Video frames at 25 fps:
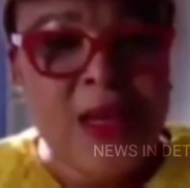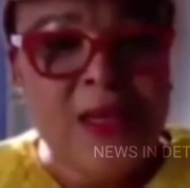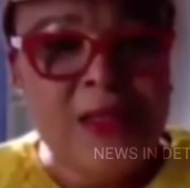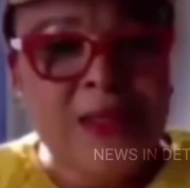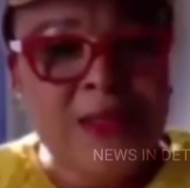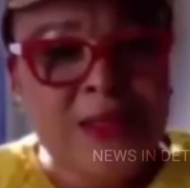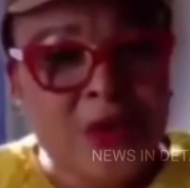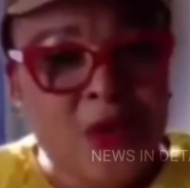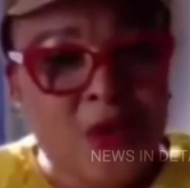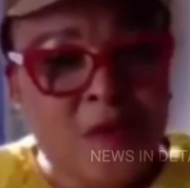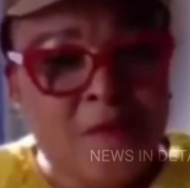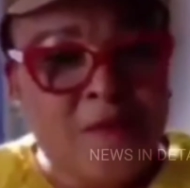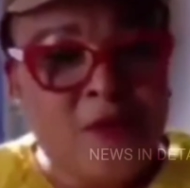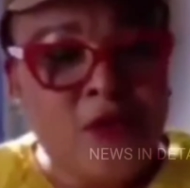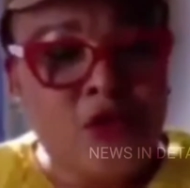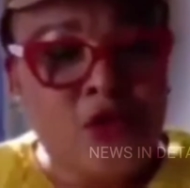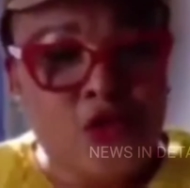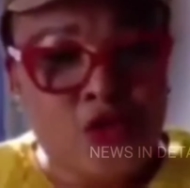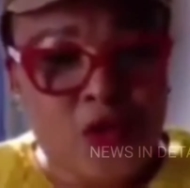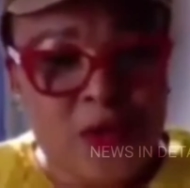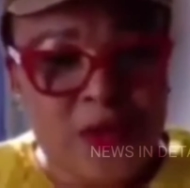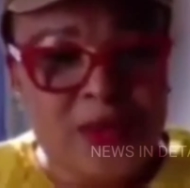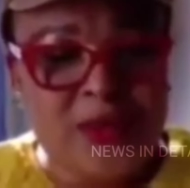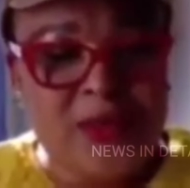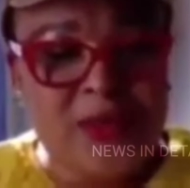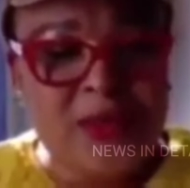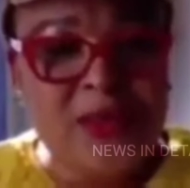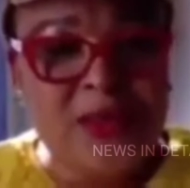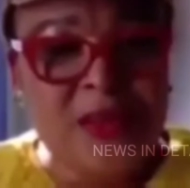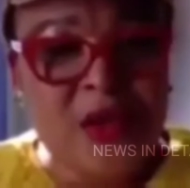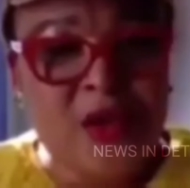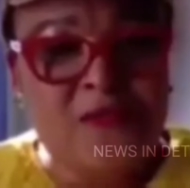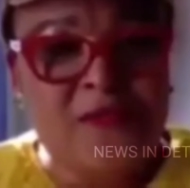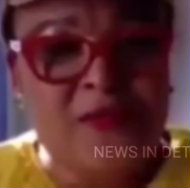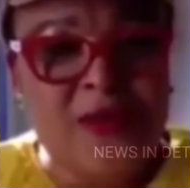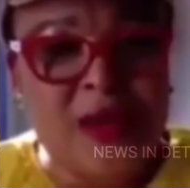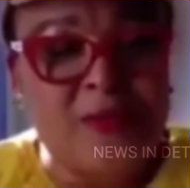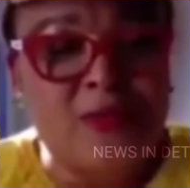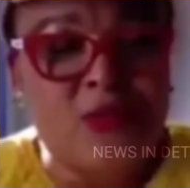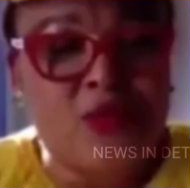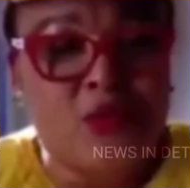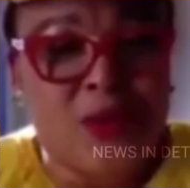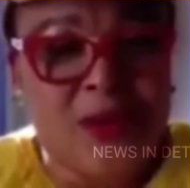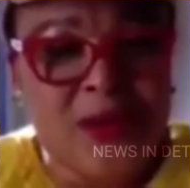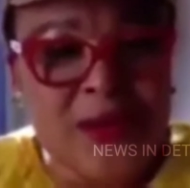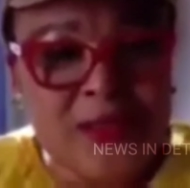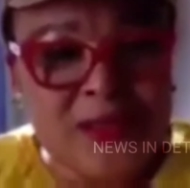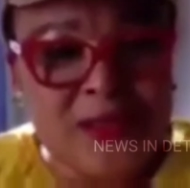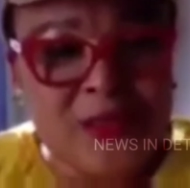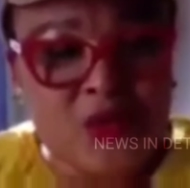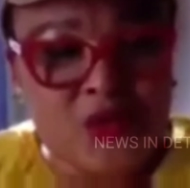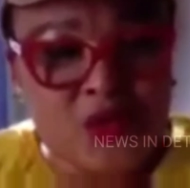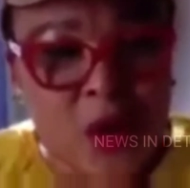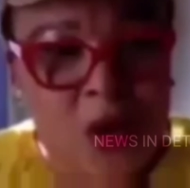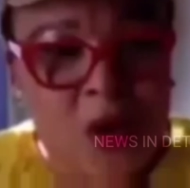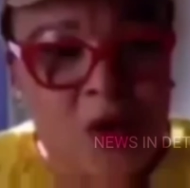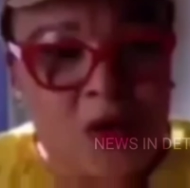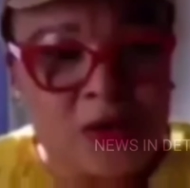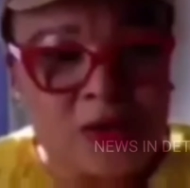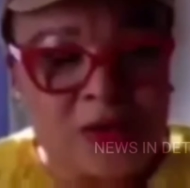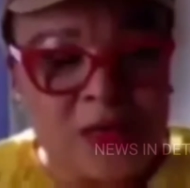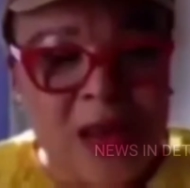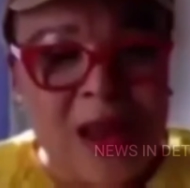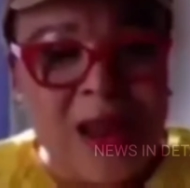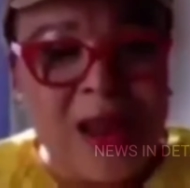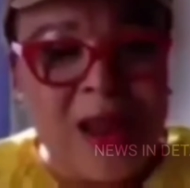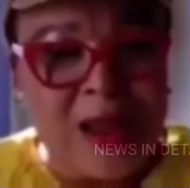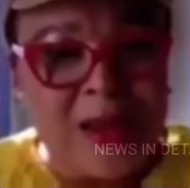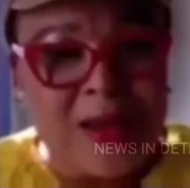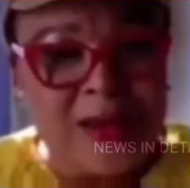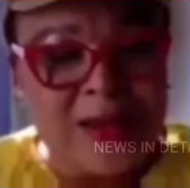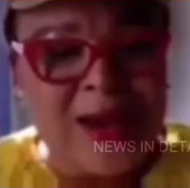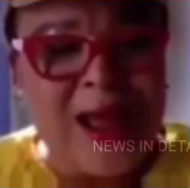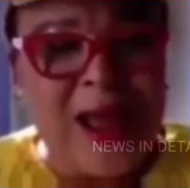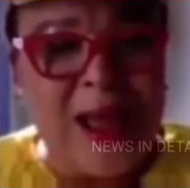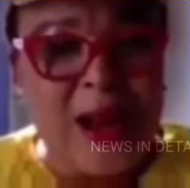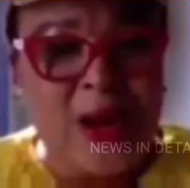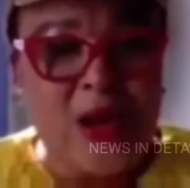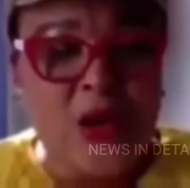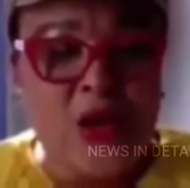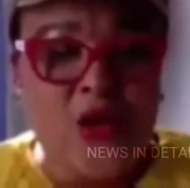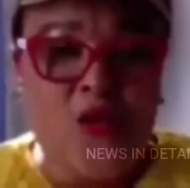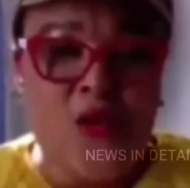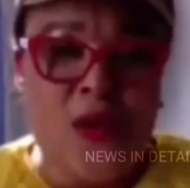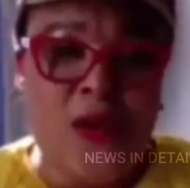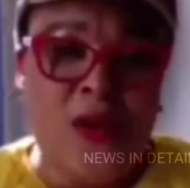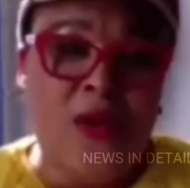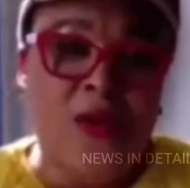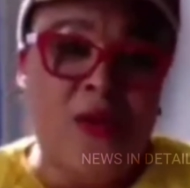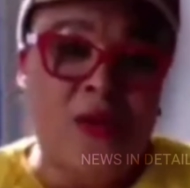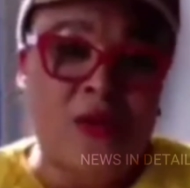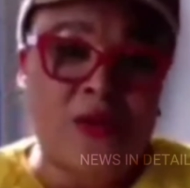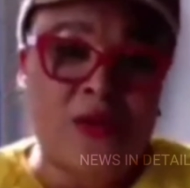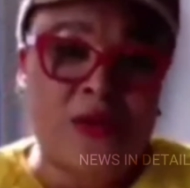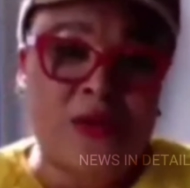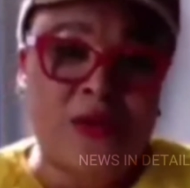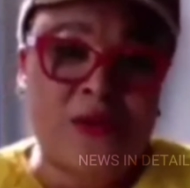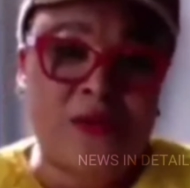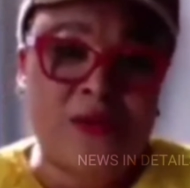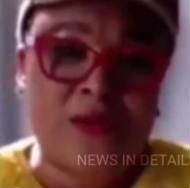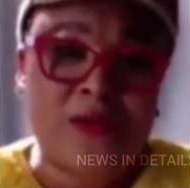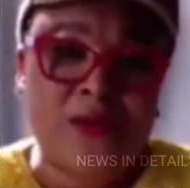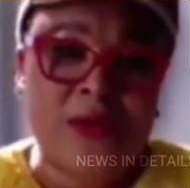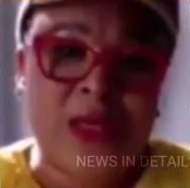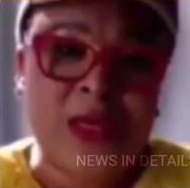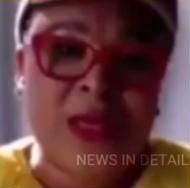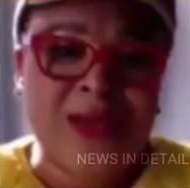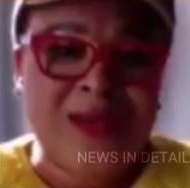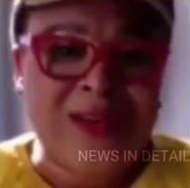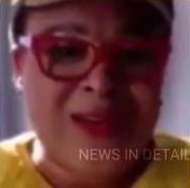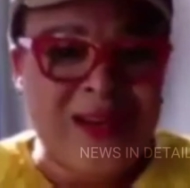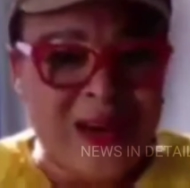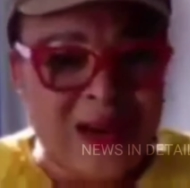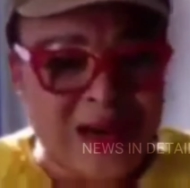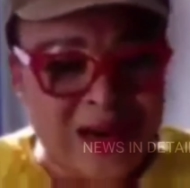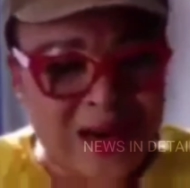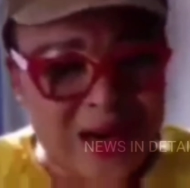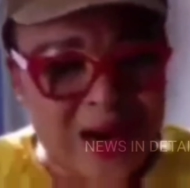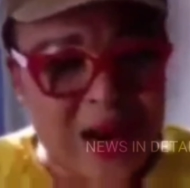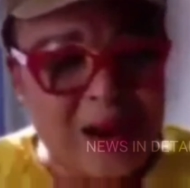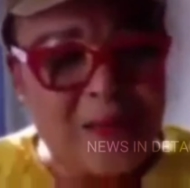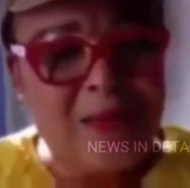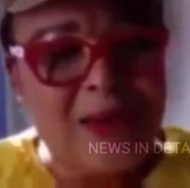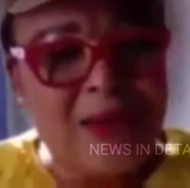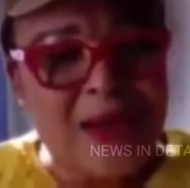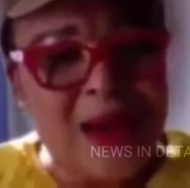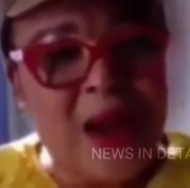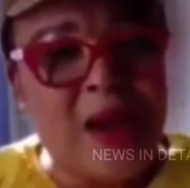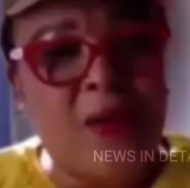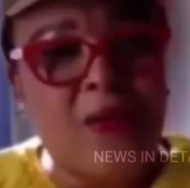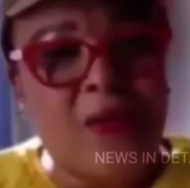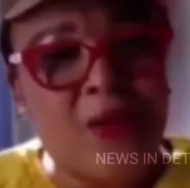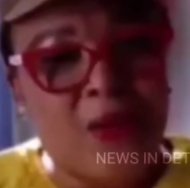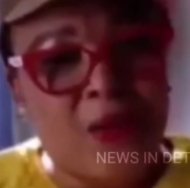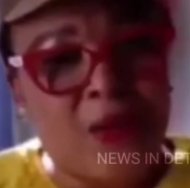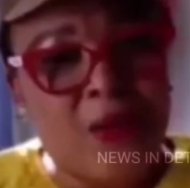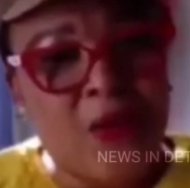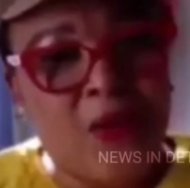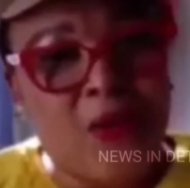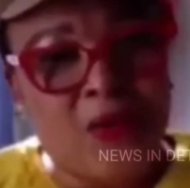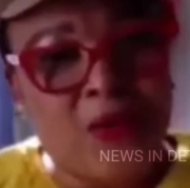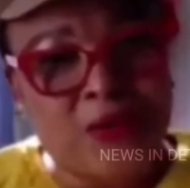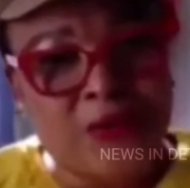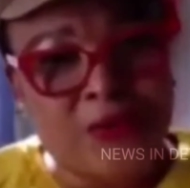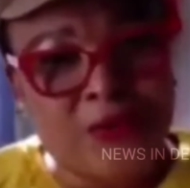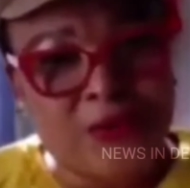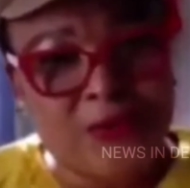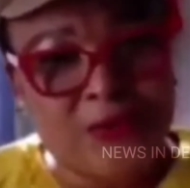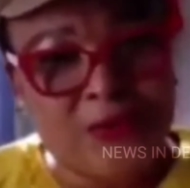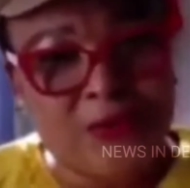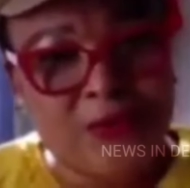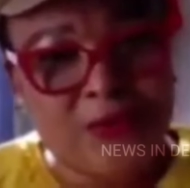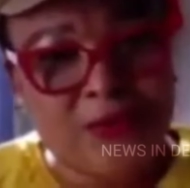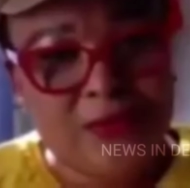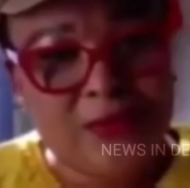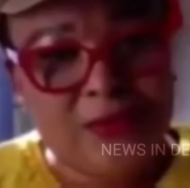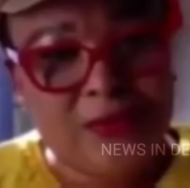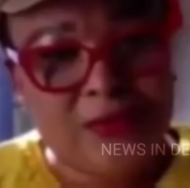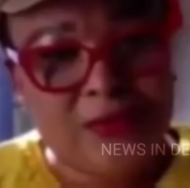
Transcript: Instead of us to listen, instead of them to listen to us and dialogue with us, they clamp down on us.